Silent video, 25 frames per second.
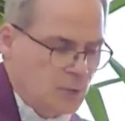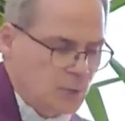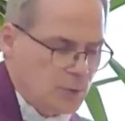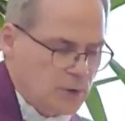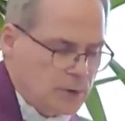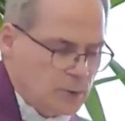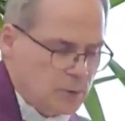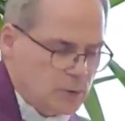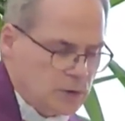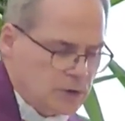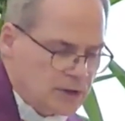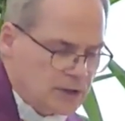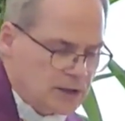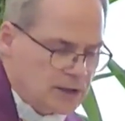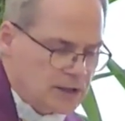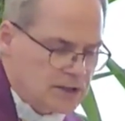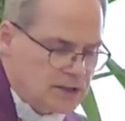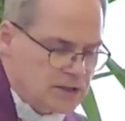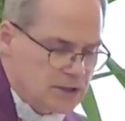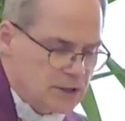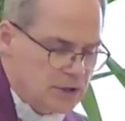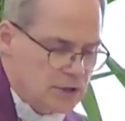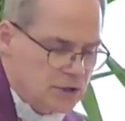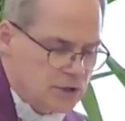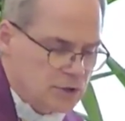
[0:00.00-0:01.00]
we will
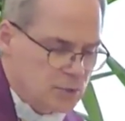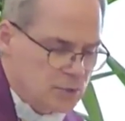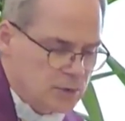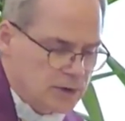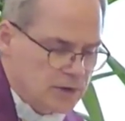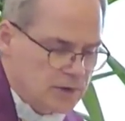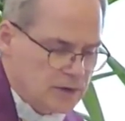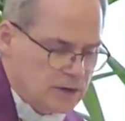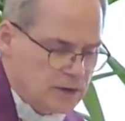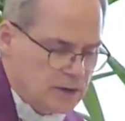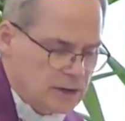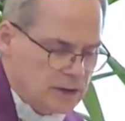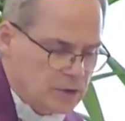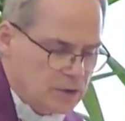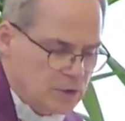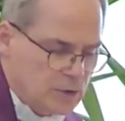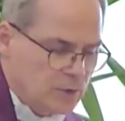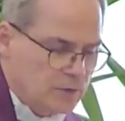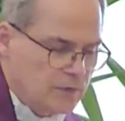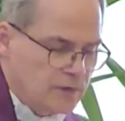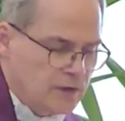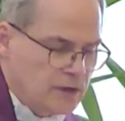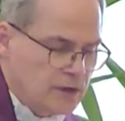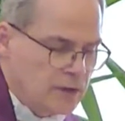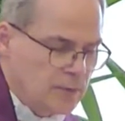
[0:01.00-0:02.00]
continue with the
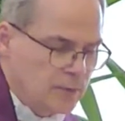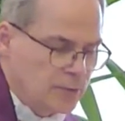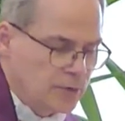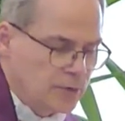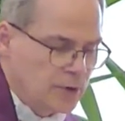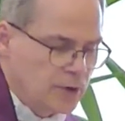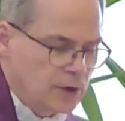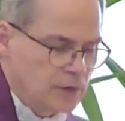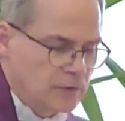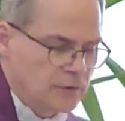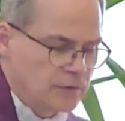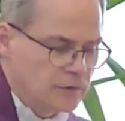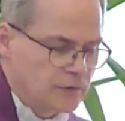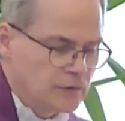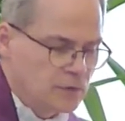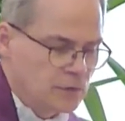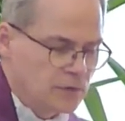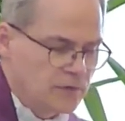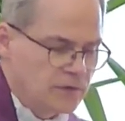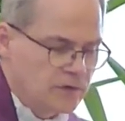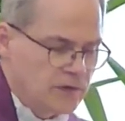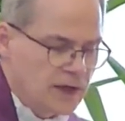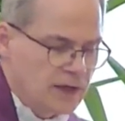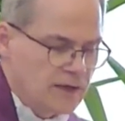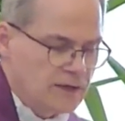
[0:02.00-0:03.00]
Novena prayers
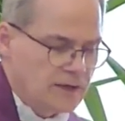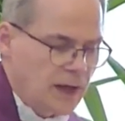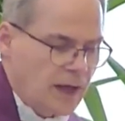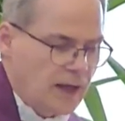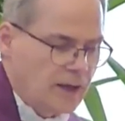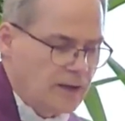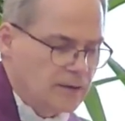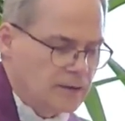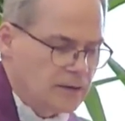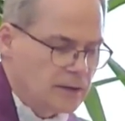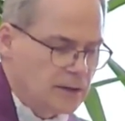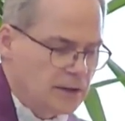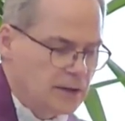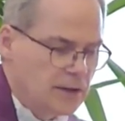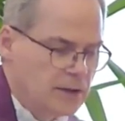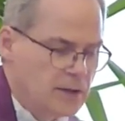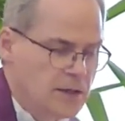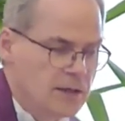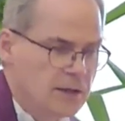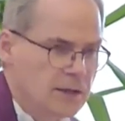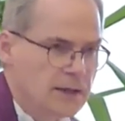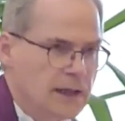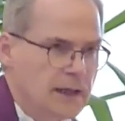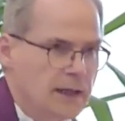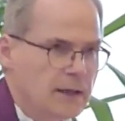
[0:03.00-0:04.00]
to St. Anthony
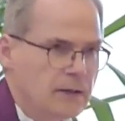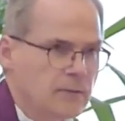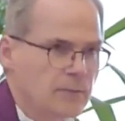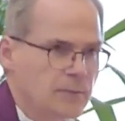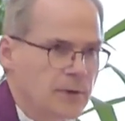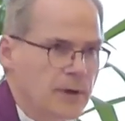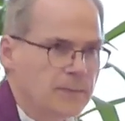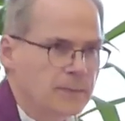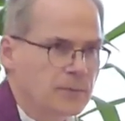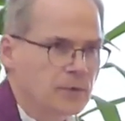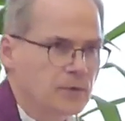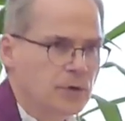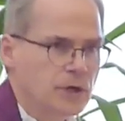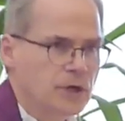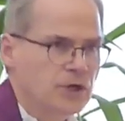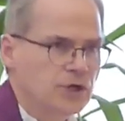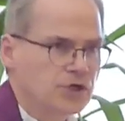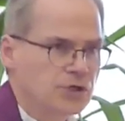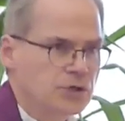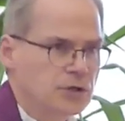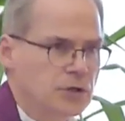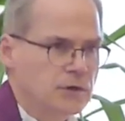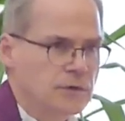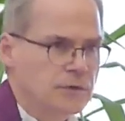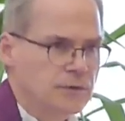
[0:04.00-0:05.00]
in
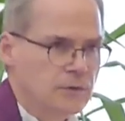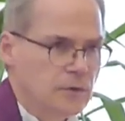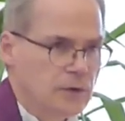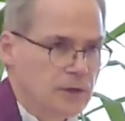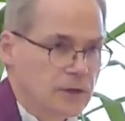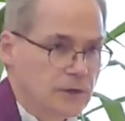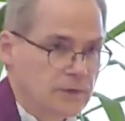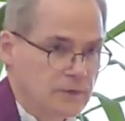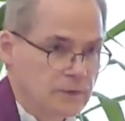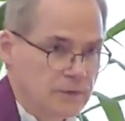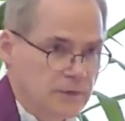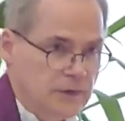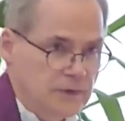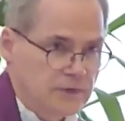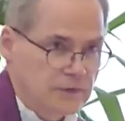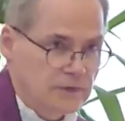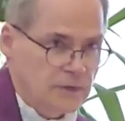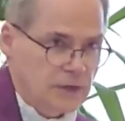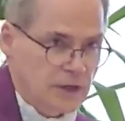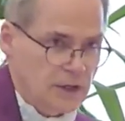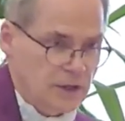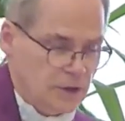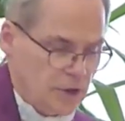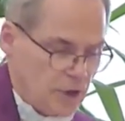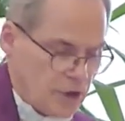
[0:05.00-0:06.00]
preparation for his
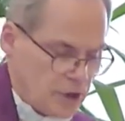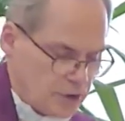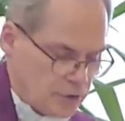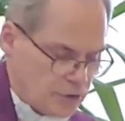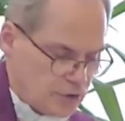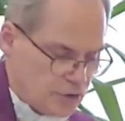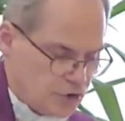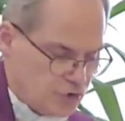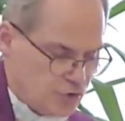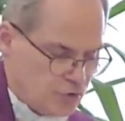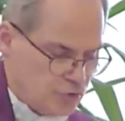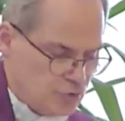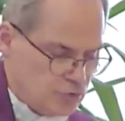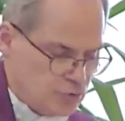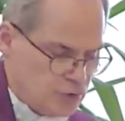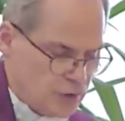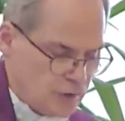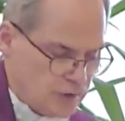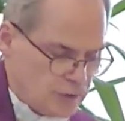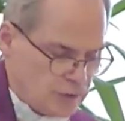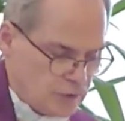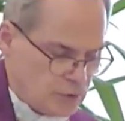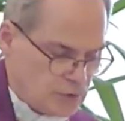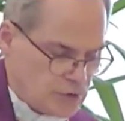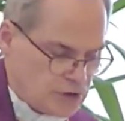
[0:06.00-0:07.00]
feast day on June
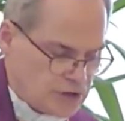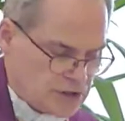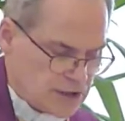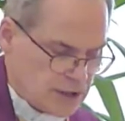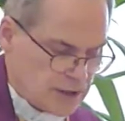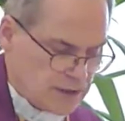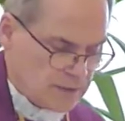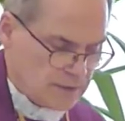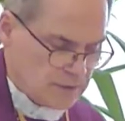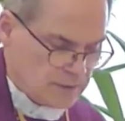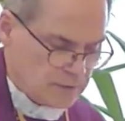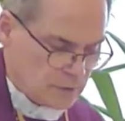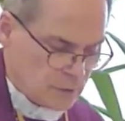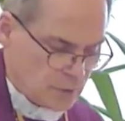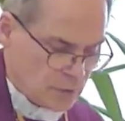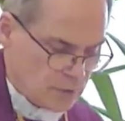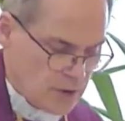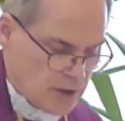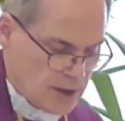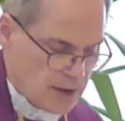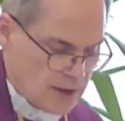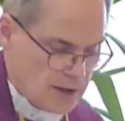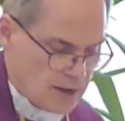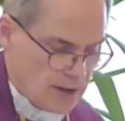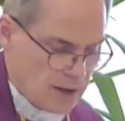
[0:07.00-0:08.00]
13th. So
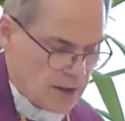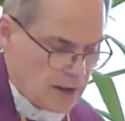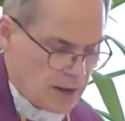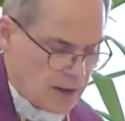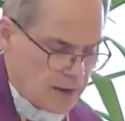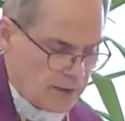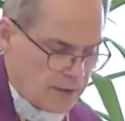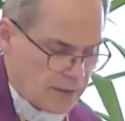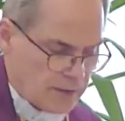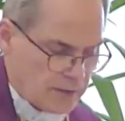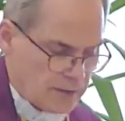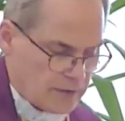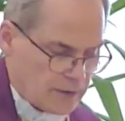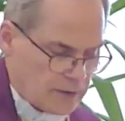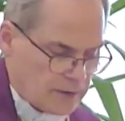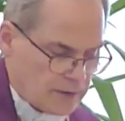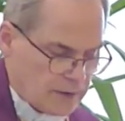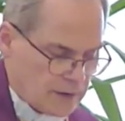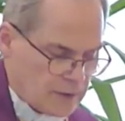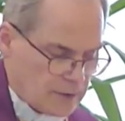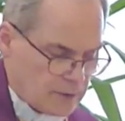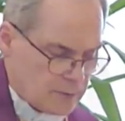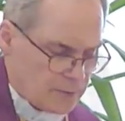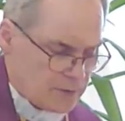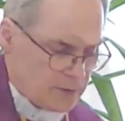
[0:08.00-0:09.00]
uh, it, will